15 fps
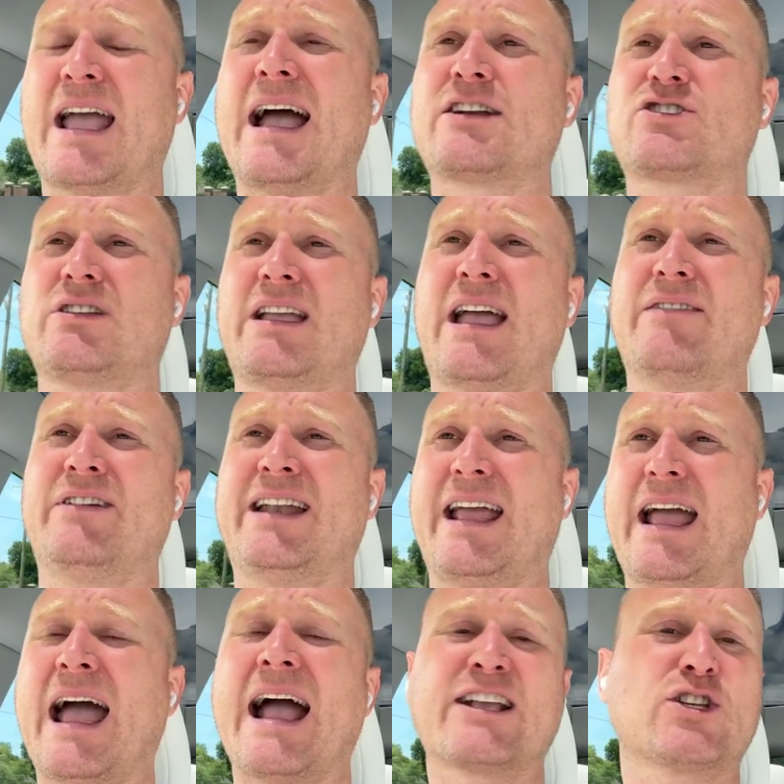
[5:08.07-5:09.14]
actually have
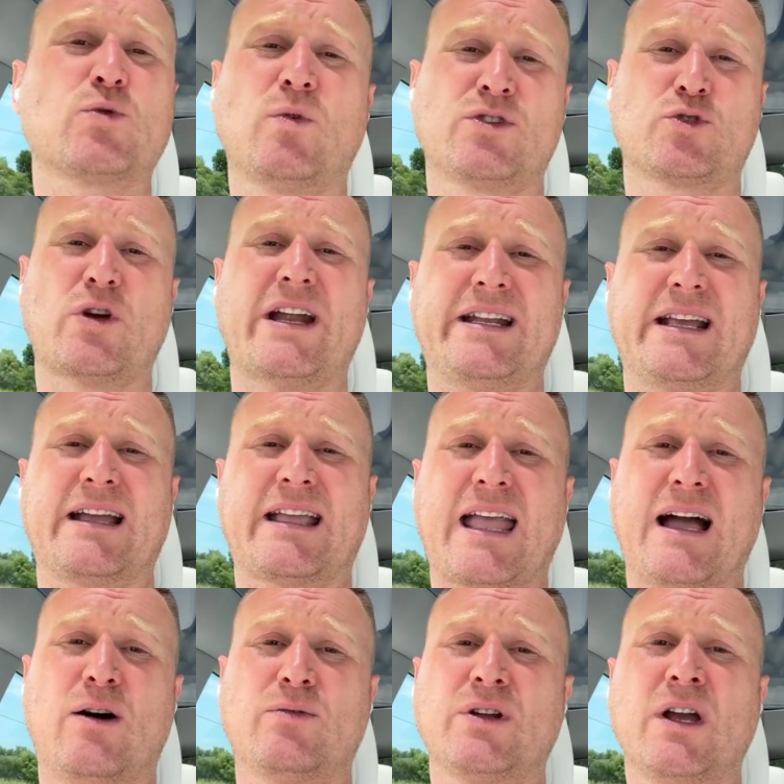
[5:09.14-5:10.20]
an actual trading
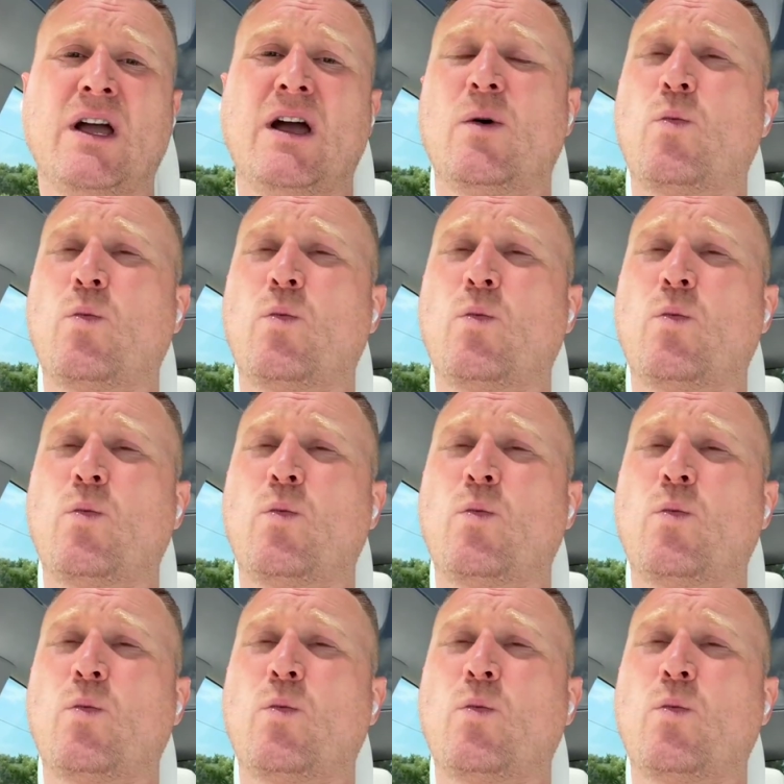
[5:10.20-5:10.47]
account